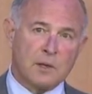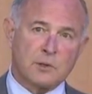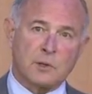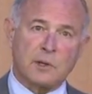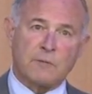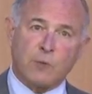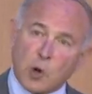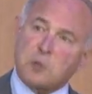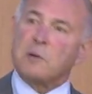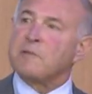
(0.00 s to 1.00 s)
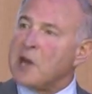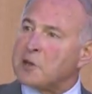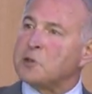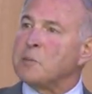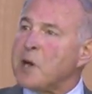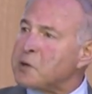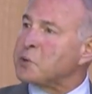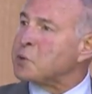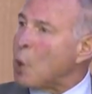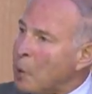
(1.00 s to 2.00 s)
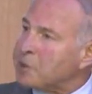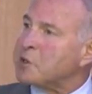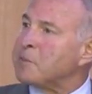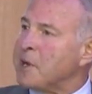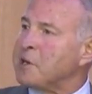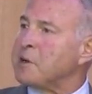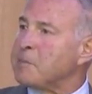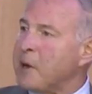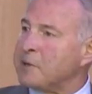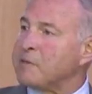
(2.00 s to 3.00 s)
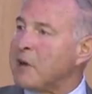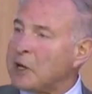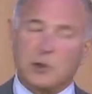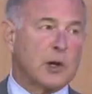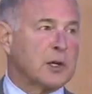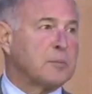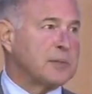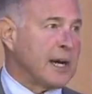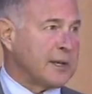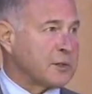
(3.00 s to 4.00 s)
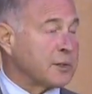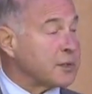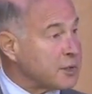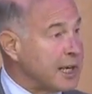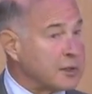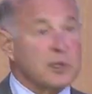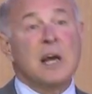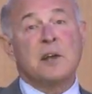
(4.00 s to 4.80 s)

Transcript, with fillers: So the enforcement of national measures always depended upon the voluntary compliance of the states.